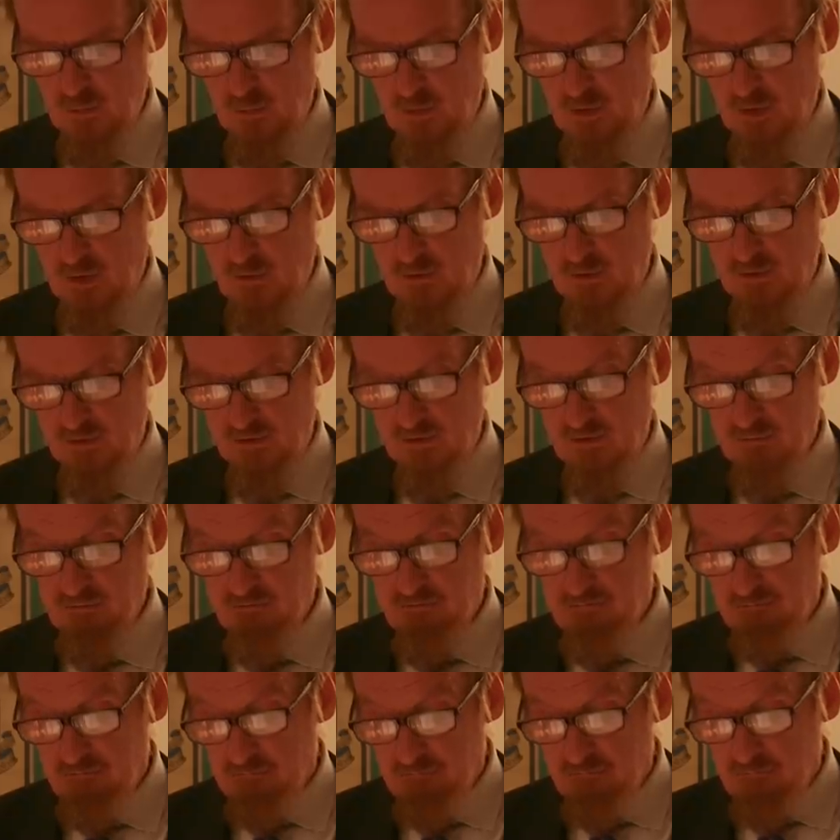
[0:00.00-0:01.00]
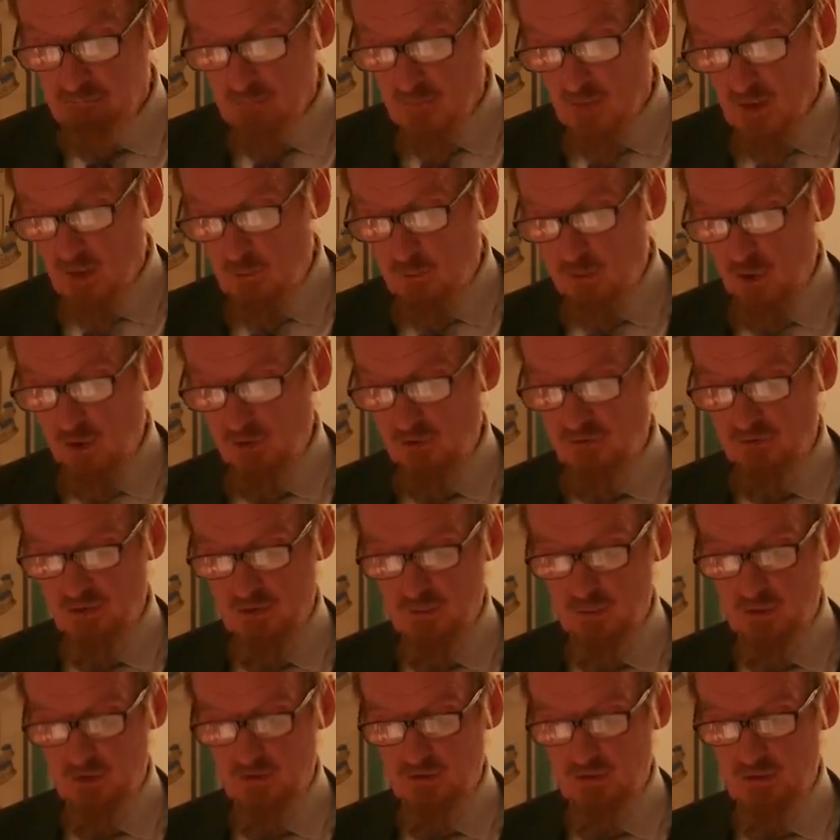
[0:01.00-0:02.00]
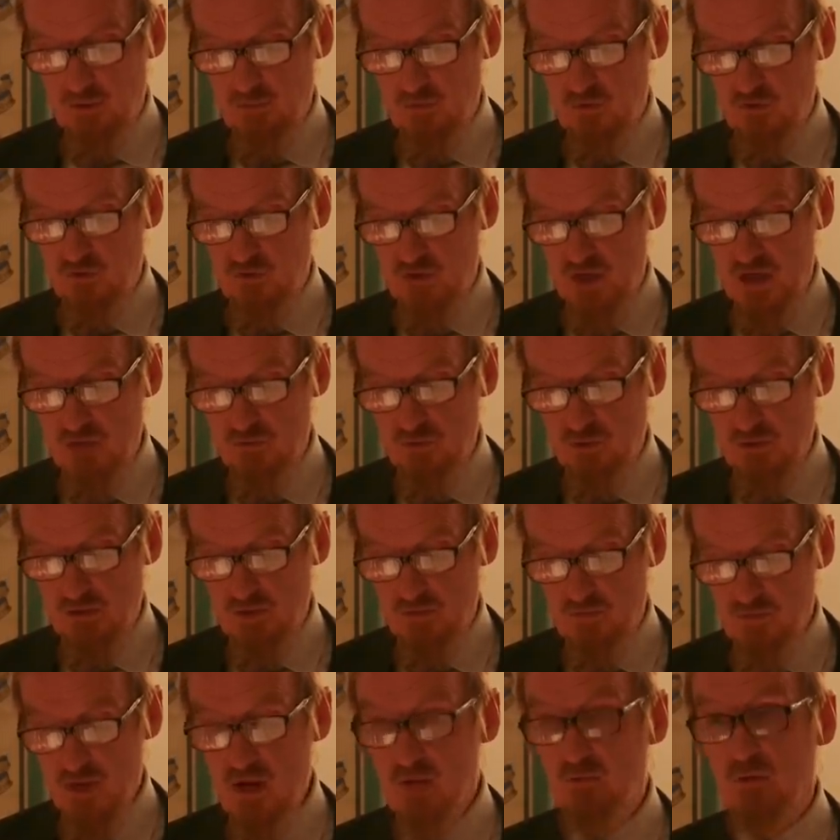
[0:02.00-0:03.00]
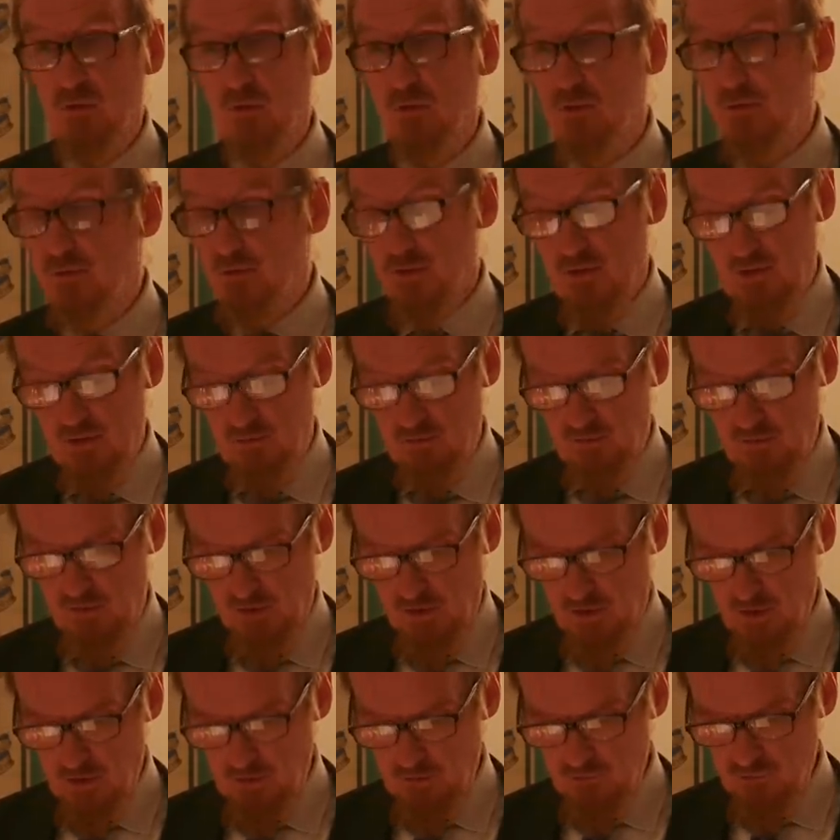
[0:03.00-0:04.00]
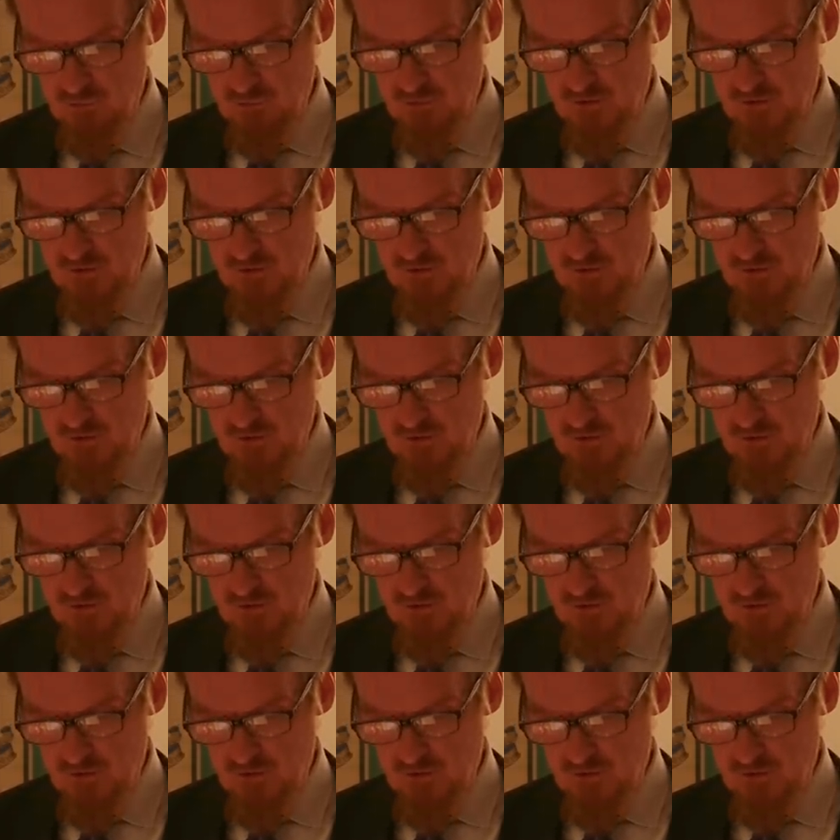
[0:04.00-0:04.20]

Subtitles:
departments, a policy which seems generally favored in the Gulf